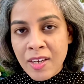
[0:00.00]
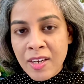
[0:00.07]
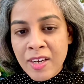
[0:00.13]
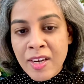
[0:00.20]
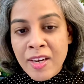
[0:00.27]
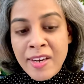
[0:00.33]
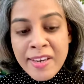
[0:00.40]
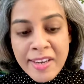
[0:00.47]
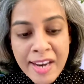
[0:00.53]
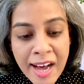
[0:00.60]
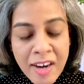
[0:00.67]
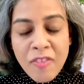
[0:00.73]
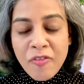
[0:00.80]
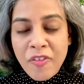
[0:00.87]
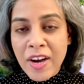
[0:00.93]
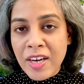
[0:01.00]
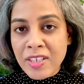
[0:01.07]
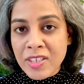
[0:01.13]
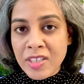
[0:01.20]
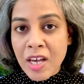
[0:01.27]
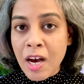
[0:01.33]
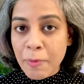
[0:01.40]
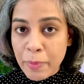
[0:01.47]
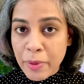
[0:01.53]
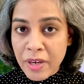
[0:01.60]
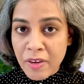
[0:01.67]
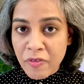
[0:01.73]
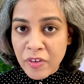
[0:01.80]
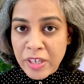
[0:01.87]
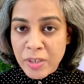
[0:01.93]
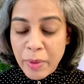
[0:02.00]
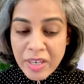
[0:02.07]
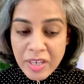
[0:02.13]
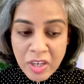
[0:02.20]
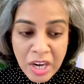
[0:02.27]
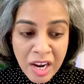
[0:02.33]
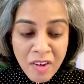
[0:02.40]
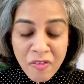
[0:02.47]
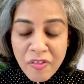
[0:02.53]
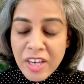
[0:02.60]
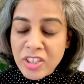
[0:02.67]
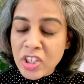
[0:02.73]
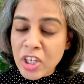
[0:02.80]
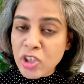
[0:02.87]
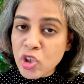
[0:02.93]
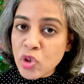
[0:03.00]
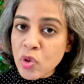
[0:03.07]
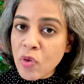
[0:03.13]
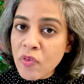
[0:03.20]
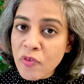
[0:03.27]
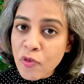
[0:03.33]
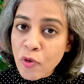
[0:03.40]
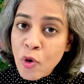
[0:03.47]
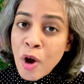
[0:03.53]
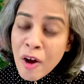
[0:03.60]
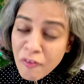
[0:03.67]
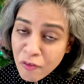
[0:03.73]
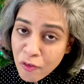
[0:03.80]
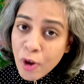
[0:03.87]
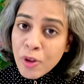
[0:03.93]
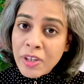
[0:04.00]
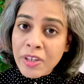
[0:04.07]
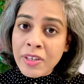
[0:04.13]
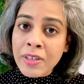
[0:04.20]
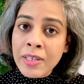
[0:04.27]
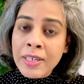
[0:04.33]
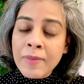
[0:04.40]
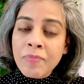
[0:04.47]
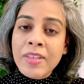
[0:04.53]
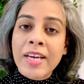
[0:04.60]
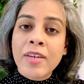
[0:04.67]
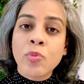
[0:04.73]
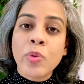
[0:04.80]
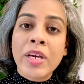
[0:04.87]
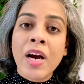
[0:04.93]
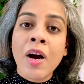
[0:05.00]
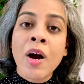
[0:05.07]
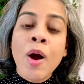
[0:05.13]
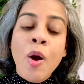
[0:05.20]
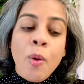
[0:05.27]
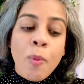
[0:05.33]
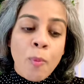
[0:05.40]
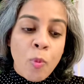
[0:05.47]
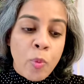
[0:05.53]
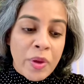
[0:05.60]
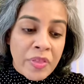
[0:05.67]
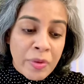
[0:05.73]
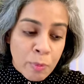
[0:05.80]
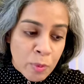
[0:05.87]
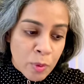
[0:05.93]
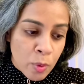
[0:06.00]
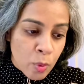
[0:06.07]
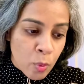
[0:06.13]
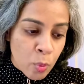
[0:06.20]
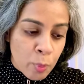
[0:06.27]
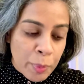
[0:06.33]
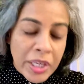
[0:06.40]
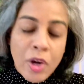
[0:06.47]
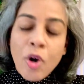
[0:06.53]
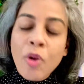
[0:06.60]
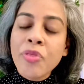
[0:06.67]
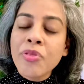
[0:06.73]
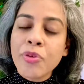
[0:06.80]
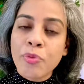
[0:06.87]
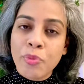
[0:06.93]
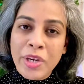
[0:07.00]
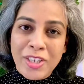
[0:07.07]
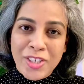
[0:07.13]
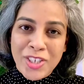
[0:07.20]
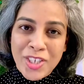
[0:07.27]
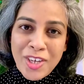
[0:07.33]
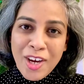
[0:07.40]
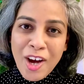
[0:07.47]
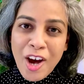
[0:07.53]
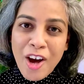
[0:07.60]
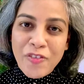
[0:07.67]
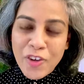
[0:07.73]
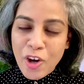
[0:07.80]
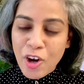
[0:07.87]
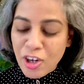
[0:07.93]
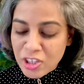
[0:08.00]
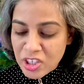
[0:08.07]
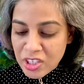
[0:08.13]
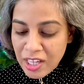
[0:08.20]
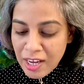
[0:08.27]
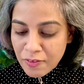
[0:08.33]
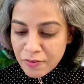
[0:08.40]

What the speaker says: None of us are perfect, but none of us are so fallen that we are beyond the reach of God's love.